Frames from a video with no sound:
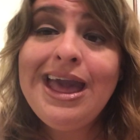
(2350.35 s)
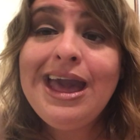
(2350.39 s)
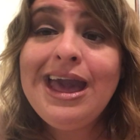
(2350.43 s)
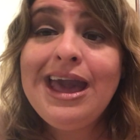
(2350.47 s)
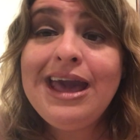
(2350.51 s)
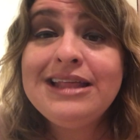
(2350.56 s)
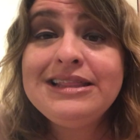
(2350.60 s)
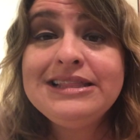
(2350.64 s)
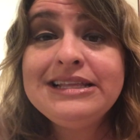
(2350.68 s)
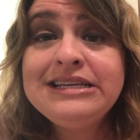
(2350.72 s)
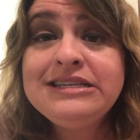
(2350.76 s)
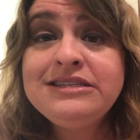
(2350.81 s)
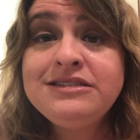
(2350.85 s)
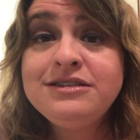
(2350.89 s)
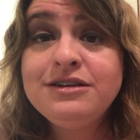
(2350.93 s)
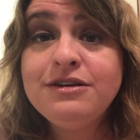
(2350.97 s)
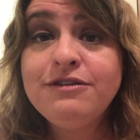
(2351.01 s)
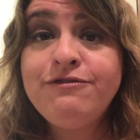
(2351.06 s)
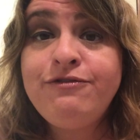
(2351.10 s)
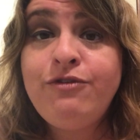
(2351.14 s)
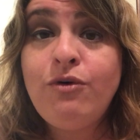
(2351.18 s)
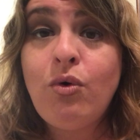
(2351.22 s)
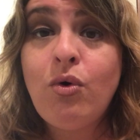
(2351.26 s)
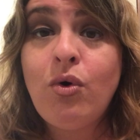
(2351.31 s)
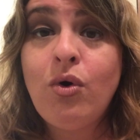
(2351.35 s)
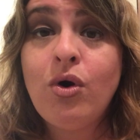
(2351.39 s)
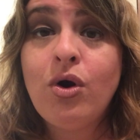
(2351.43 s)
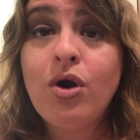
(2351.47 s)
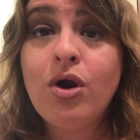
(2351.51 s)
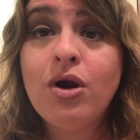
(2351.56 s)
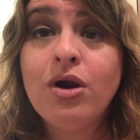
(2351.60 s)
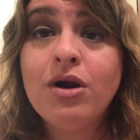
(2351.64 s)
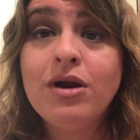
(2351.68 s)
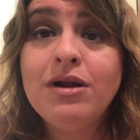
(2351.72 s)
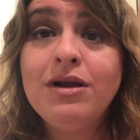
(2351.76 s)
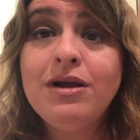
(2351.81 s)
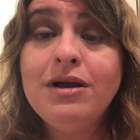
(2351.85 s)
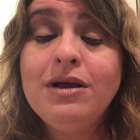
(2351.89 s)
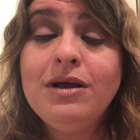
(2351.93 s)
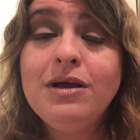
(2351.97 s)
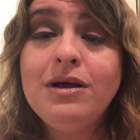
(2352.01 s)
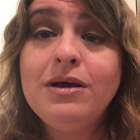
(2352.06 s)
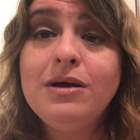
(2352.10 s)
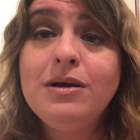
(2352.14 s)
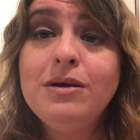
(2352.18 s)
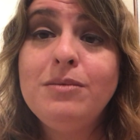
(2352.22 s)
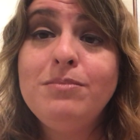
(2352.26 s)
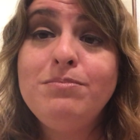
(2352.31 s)
At least for
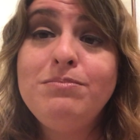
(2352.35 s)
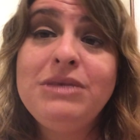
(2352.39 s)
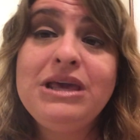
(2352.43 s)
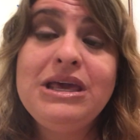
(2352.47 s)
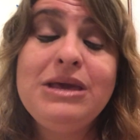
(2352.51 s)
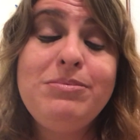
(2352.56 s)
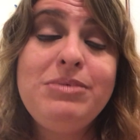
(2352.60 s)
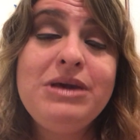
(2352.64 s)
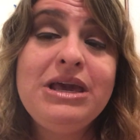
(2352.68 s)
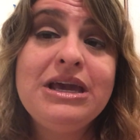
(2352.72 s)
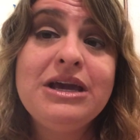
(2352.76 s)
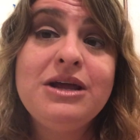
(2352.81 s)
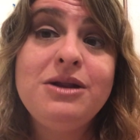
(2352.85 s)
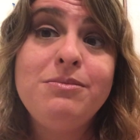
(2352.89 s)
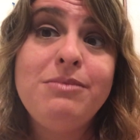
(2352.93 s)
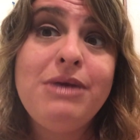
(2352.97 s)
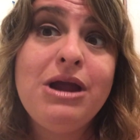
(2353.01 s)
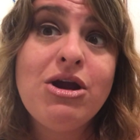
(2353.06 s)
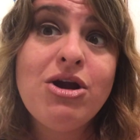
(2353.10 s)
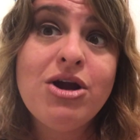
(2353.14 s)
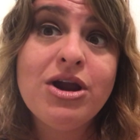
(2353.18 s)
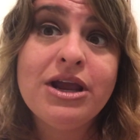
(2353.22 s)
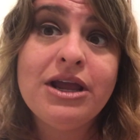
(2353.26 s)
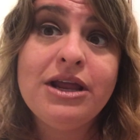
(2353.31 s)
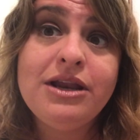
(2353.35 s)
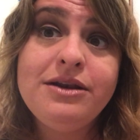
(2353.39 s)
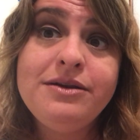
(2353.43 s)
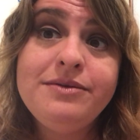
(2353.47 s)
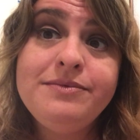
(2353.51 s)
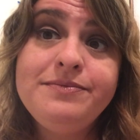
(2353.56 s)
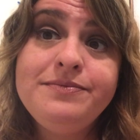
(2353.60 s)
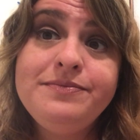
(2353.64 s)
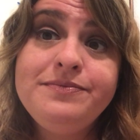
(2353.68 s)
me being an American.